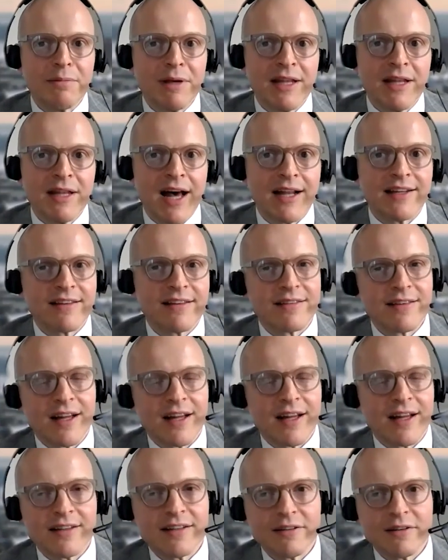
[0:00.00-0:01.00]
be done. It's
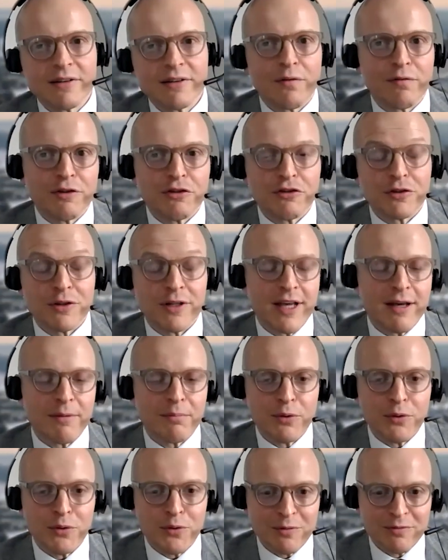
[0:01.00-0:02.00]
not officially
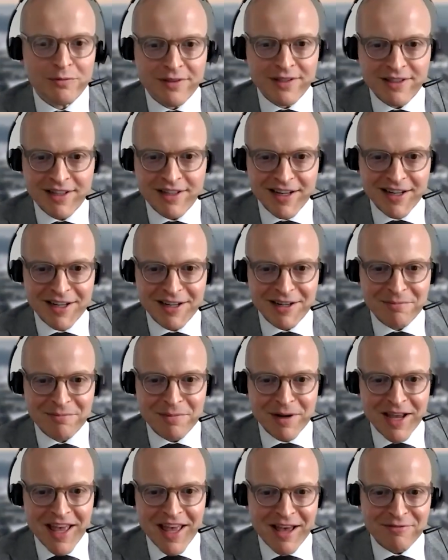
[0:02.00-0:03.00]
approved uh,
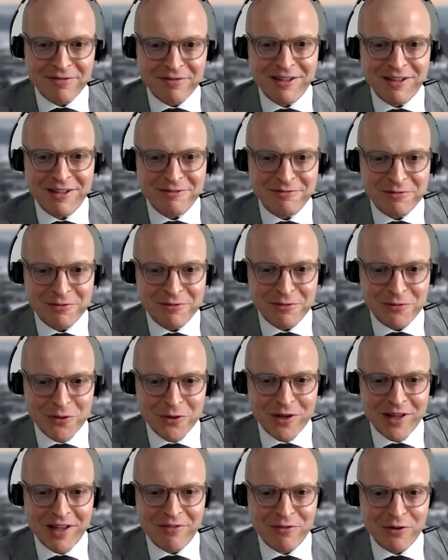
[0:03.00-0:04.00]
by uh, for
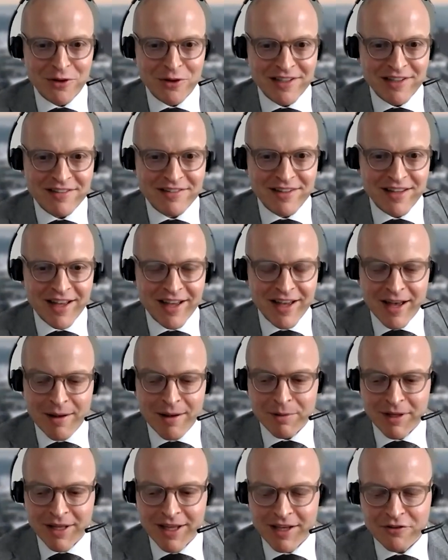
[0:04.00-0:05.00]
the for this uh,
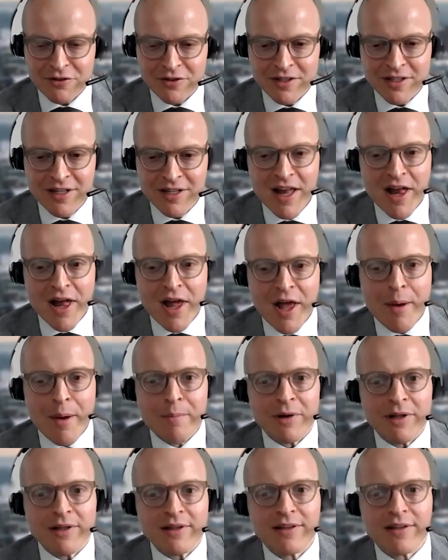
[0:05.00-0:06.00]
application,
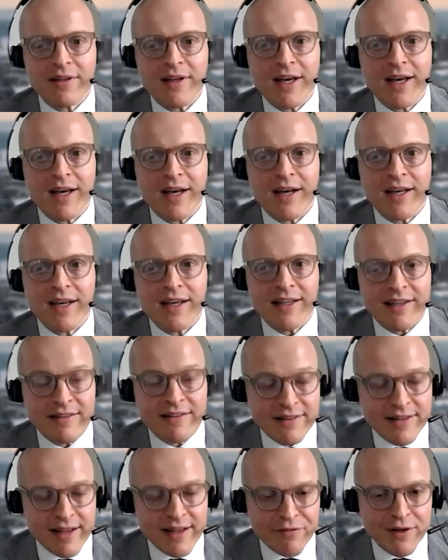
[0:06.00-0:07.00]
but uh, it,
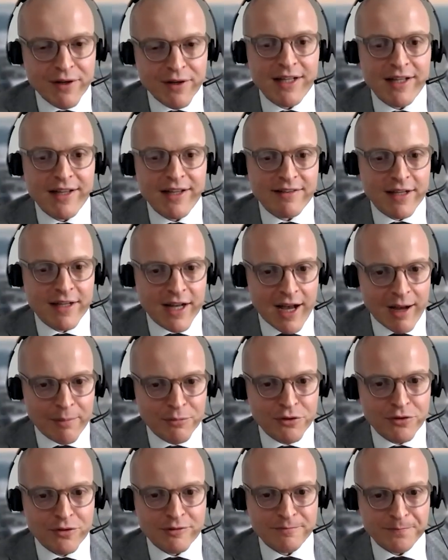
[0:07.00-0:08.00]
definitely it's an
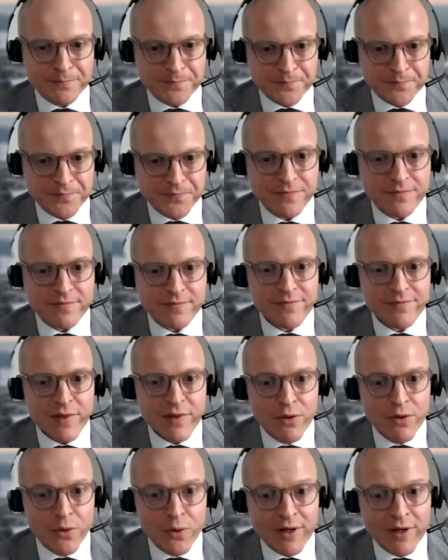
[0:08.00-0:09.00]
option.
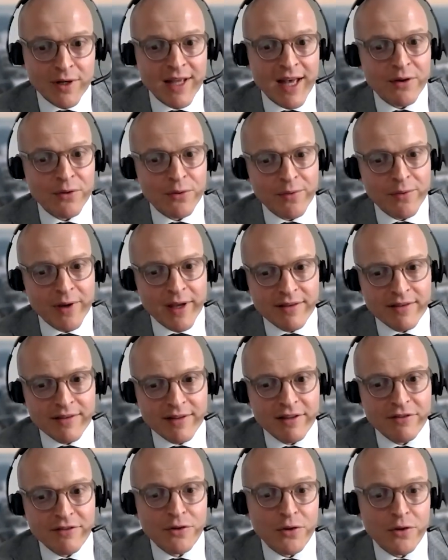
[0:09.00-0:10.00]
Or the other way is,
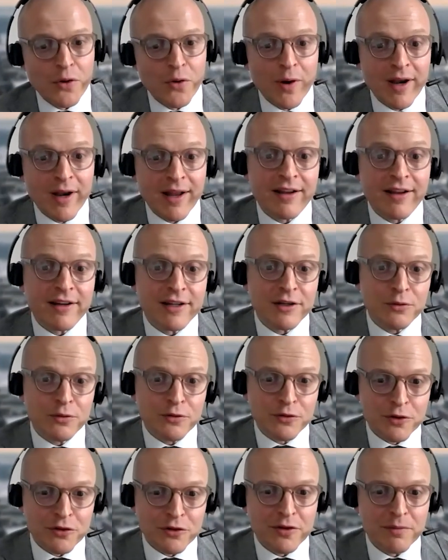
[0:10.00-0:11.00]
is to go and uh, redo
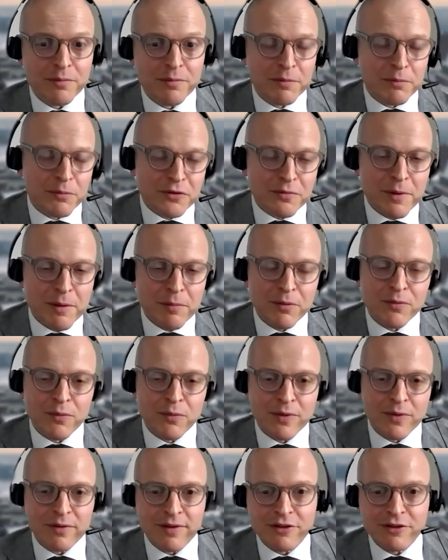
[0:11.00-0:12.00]
surgery, but most people
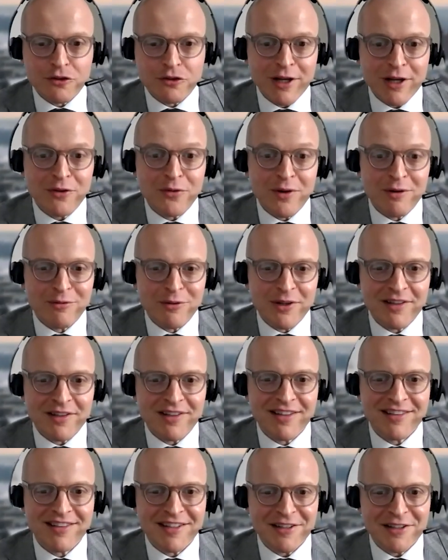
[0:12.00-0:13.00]
try to avoid
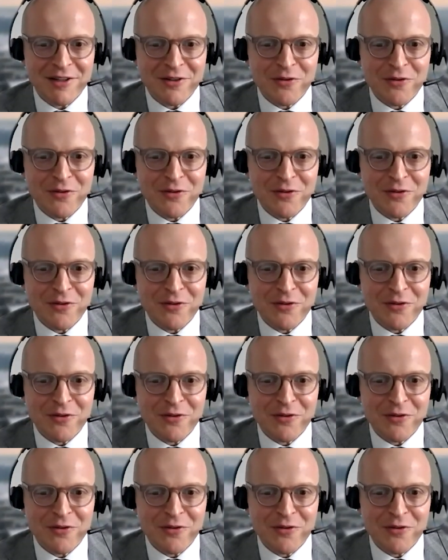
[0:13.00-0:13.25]
the redo